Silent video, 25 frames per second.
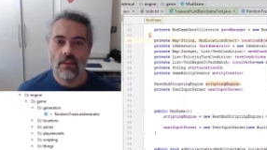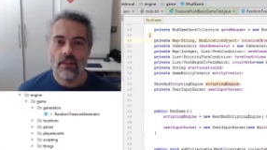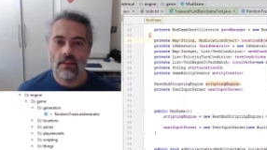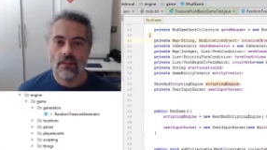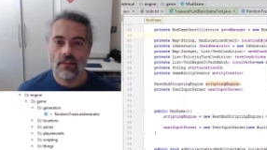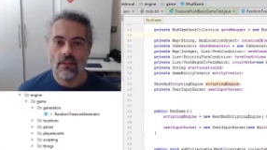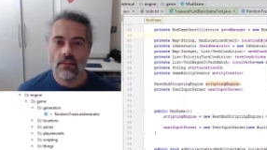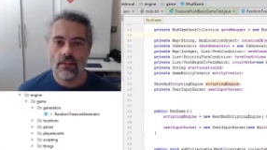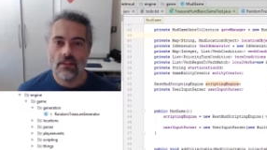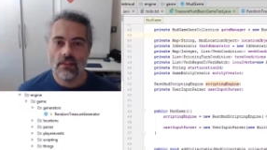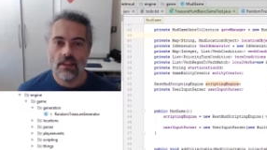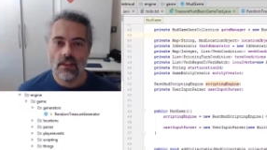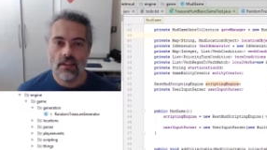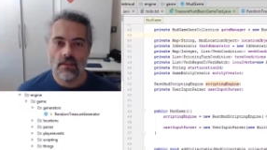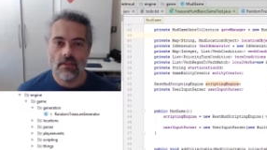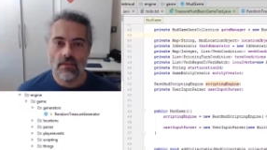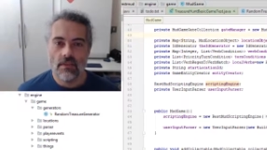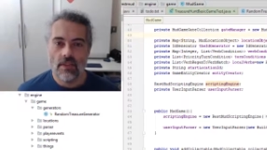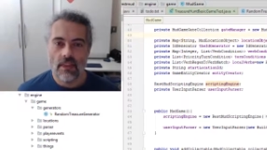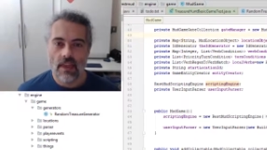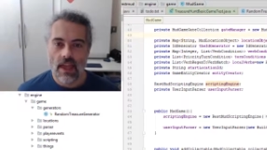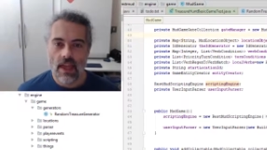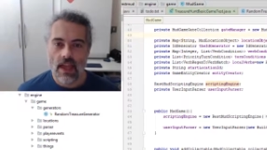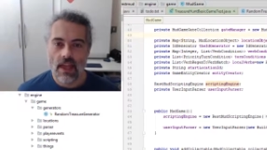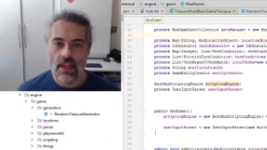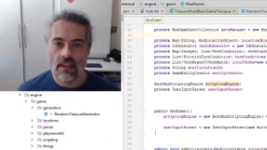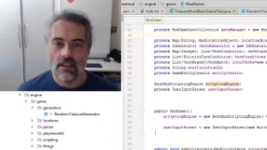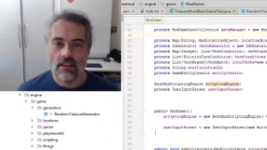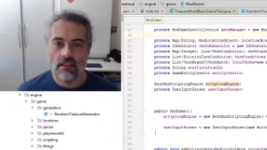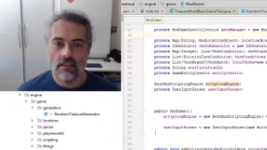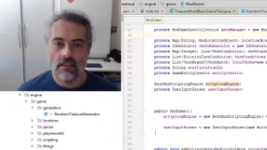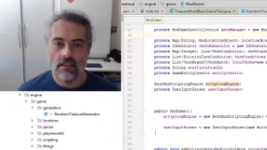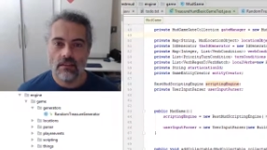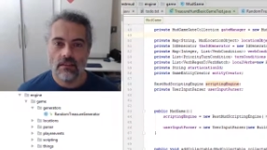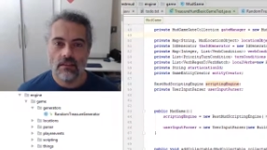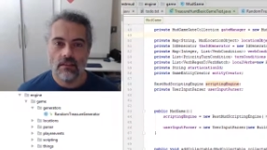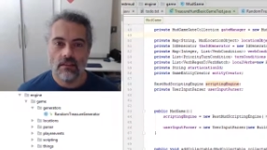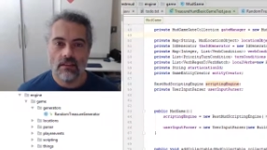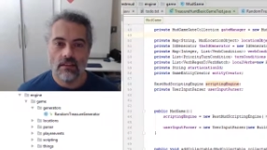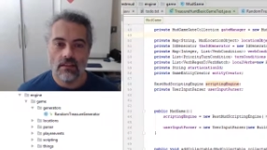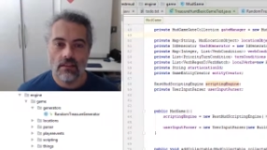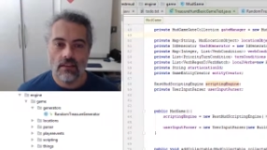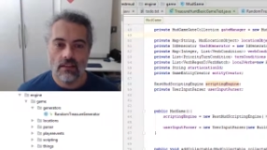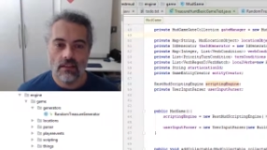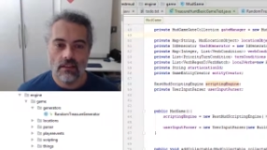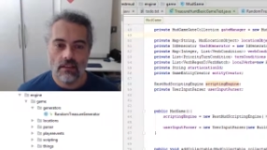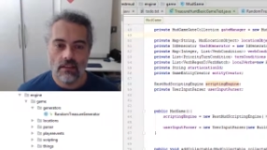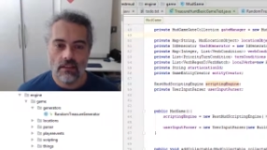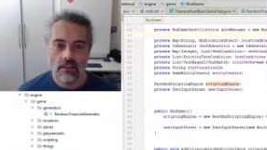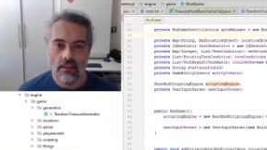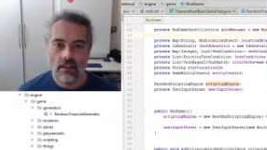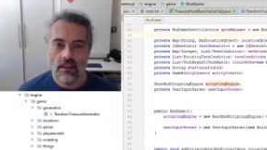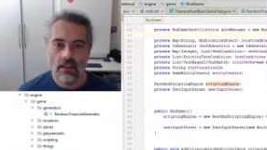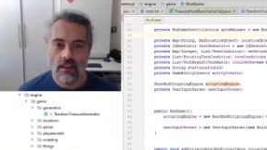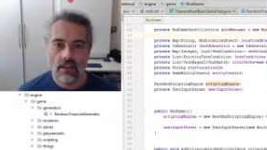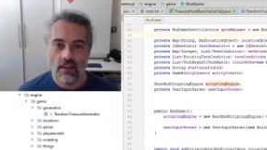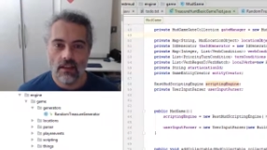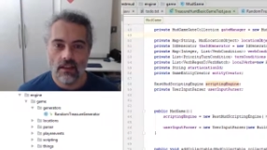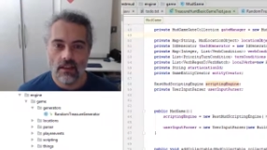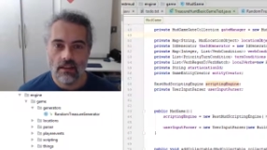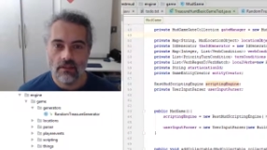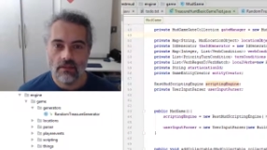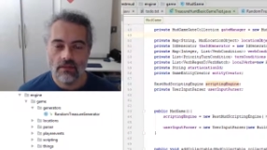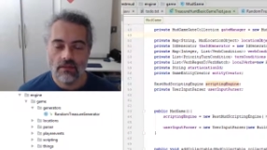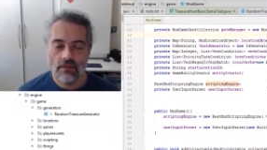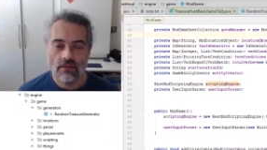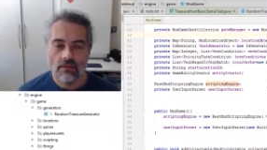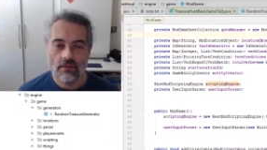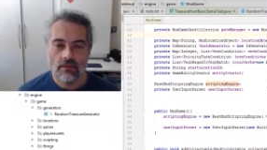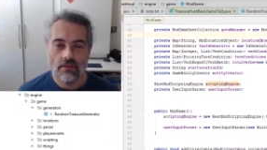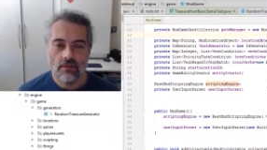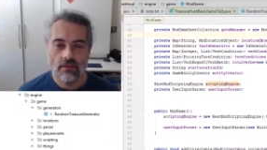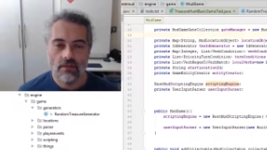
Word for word: So instead of that, I'm going to have